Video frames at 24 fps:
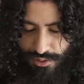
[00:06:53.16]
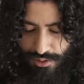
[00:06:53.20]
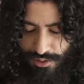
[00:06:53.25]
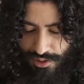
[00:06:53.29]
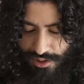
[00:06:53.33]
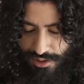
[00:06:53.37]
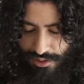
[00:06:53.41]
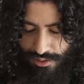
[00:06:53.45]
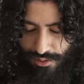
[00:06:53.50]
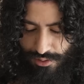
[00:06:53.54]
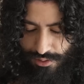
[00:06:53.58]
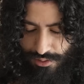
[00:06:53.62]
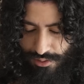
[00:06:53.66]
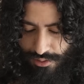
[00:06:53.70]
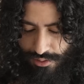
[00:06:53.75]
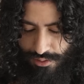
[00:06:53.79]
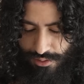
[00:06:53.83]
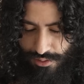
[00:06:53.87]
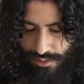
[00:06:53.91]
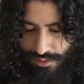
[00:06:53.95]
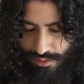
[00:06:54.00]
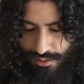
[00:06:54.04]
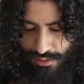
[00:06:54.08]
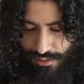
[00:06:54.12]
Okay,
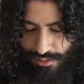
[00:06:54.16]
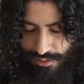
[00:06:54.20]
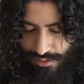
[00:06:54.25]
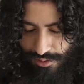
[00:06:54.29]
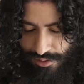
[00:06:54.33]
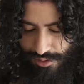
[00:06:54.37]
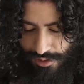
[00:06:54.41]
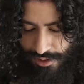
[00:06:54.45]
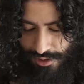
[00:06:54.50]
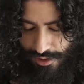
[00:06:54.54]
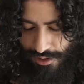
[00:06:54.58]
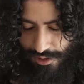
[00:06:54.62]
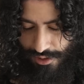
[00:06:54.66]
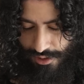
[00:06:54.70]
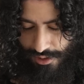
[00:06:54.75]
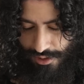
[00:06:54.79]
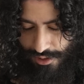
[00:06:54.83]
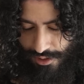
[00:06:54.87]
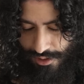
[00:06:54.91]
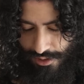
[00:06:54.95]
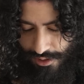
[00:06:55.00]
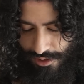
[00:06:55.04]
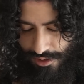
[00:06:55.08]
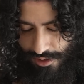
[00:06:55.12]
good.
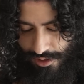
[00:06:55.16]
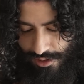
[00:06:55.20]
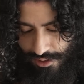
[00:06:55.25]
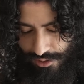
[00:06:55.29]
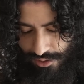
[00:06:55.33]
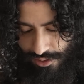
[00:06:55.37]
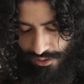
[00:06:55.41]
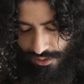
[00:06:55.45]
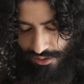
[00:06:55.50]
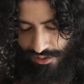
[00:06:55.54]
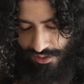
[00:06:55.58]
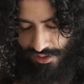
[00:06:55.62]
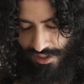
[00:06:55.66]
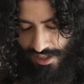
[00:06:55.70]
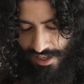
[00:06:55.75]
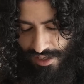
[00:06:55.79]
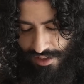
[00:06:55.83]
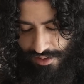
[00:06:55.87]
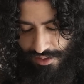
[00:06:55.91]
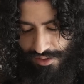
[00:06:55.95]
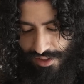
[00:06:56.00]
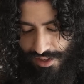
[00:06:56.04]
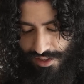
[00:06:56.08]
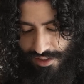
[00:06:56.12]
And just
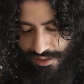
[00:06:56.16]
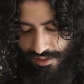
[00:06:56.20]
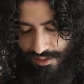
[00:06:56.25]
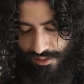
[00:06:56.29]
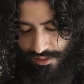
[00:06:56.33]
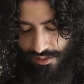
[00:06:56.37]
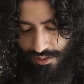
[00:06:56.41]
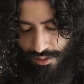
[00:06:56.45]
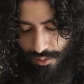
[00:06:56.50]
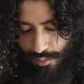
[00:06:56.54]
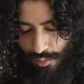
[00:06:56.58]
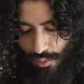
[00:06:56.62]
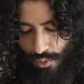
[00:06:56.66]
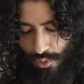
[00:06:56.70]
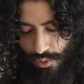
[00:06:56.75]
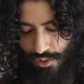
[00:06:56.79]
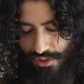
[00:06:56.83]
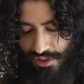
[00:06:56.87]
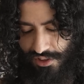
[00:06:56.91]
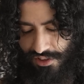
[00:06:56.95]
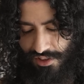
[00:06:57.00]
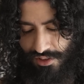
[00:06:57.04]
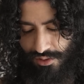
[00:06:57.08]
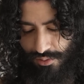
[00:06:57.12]
add that in a little
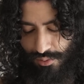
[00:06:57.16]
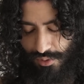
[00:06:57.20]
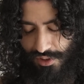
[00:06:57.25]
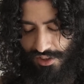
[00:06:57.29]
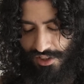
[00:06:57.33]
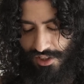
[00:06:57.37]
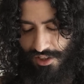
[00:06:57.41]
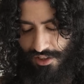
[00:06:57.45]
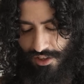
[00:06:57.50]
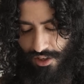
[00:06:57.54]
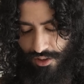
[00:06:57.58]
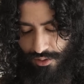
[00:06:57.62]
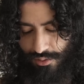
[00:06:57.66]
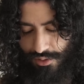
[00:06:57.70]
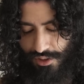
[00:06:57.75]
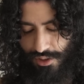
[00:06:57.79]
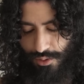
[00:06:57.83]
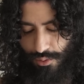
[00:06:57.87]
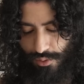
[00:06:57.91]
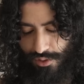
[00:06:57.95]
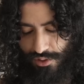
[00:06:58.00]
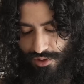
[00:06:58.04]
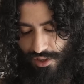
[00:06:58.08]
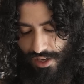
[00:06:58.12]
more. This is really not only
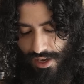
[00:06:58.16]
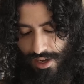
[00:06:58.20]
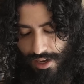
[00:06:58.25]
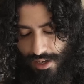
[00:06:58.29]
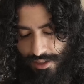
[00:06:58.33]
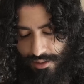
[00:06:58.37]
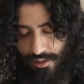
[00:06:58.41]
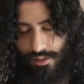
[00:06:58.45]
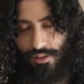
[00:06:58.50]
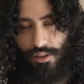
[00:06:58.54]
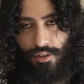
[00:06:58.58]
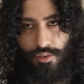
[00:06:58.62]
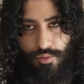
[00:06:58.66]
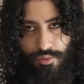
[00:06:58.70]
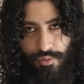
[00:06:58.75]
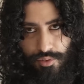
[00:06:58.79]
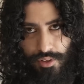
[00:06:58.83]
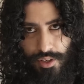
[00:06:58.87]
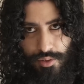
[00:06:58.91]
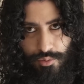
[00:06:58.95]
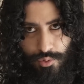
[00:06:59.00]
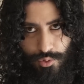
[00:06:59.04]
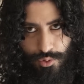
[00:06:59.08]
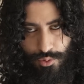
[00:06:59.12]
going to add a lot of
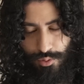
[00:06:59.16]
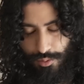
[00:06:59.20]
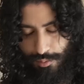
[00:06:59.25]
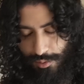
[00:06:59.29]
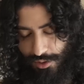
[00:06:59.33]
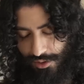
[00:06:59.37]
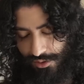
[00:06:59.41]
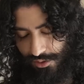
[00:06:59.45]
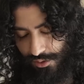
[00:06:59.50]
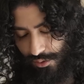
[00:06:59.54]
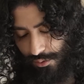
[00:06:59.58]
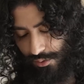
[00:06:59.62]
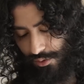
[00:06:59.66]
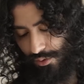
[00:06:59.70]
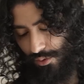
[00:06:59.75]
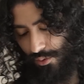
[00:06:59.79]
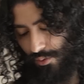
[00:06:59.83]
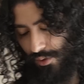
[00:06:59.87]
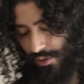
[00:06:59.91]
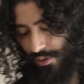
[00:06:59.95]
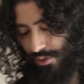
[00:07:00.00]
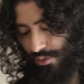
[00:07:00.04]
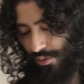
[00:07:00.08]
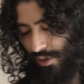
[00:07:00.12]
flavor to it, but it's also
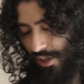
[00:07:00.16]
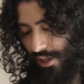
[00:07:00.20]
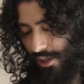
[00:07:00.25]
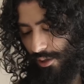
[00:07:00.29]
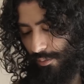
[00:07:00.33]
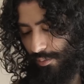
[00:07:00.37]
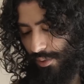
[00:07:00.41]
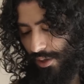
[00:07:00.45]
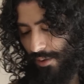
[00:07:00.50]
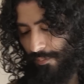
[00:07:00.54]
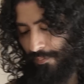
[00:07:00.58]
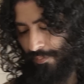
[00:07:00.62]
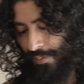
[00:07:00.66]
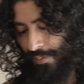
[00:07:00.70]
going to help